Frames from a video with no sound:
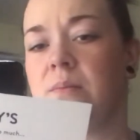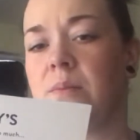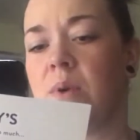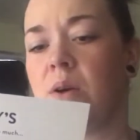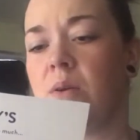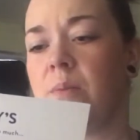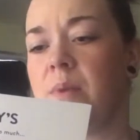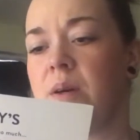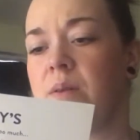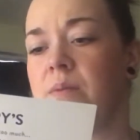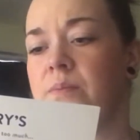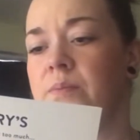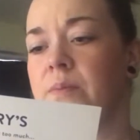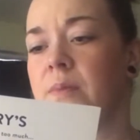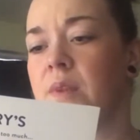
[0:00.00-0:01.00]

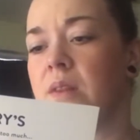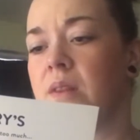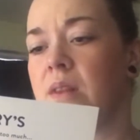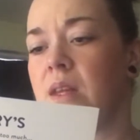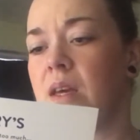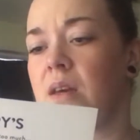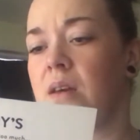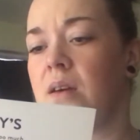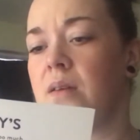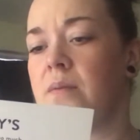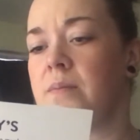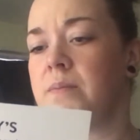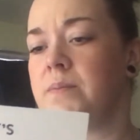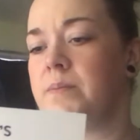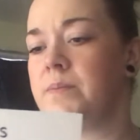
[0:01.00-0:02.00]
promo thing,
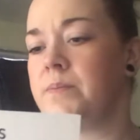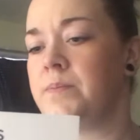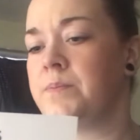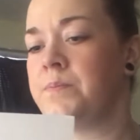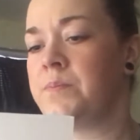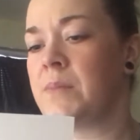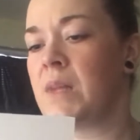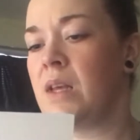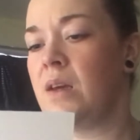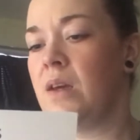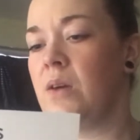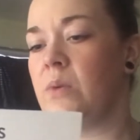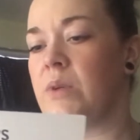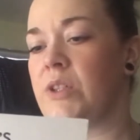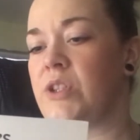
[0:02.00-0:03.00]

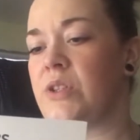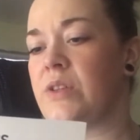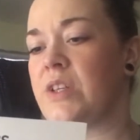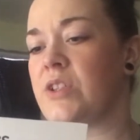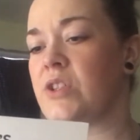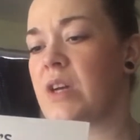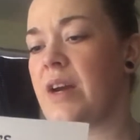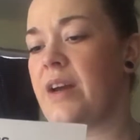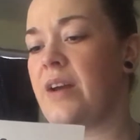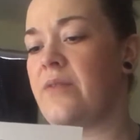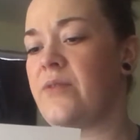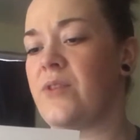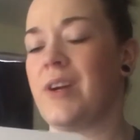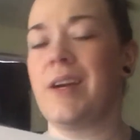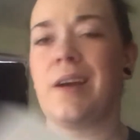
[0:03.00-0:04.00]
which you can try it
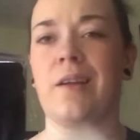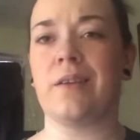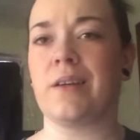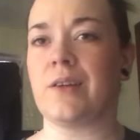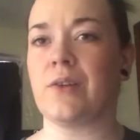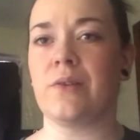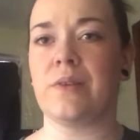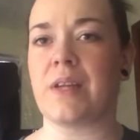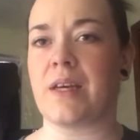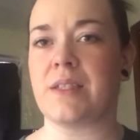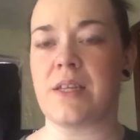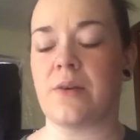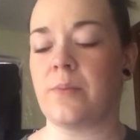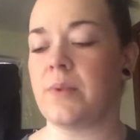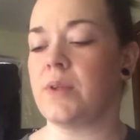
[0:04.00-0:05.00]
free. I'll include that
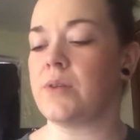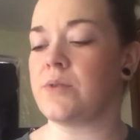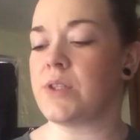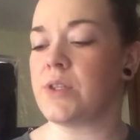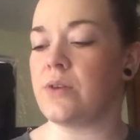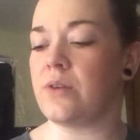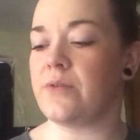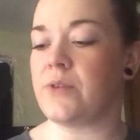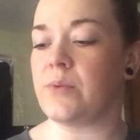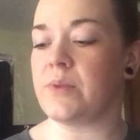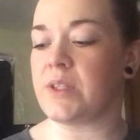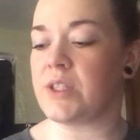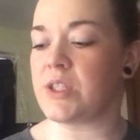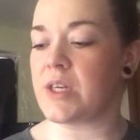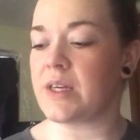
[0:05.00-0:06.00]
down below too if you
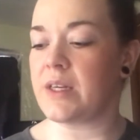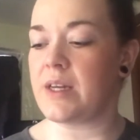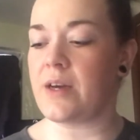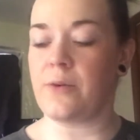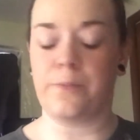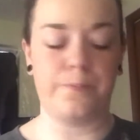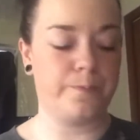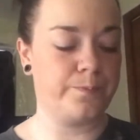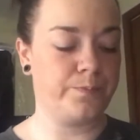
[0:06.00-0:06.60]
want to check it out.